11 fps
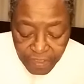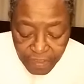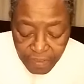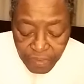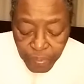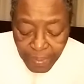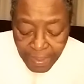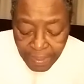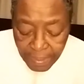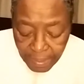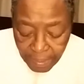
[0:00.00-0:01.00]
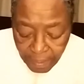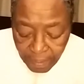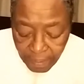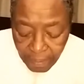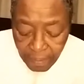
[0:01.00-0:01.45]
turned within
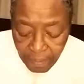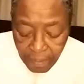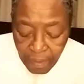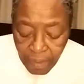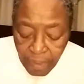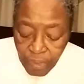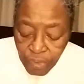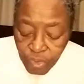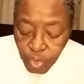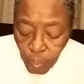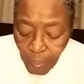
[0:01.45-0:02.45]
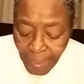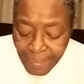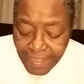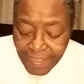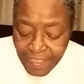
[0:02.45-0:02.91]

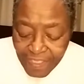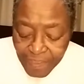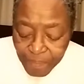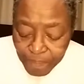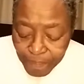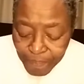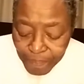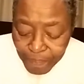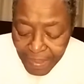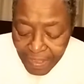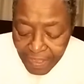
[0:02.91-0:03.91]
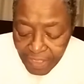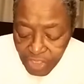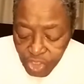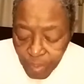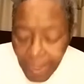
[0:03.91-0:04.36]
towards the
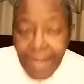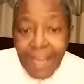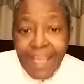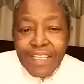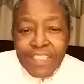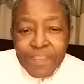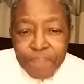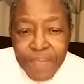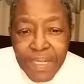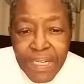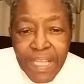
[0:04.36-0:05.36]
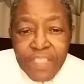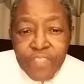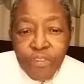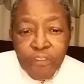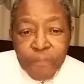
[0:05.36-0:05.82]
spiritual
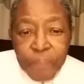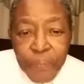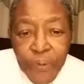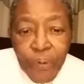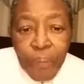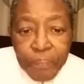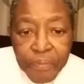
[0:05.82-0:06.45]
experience of pure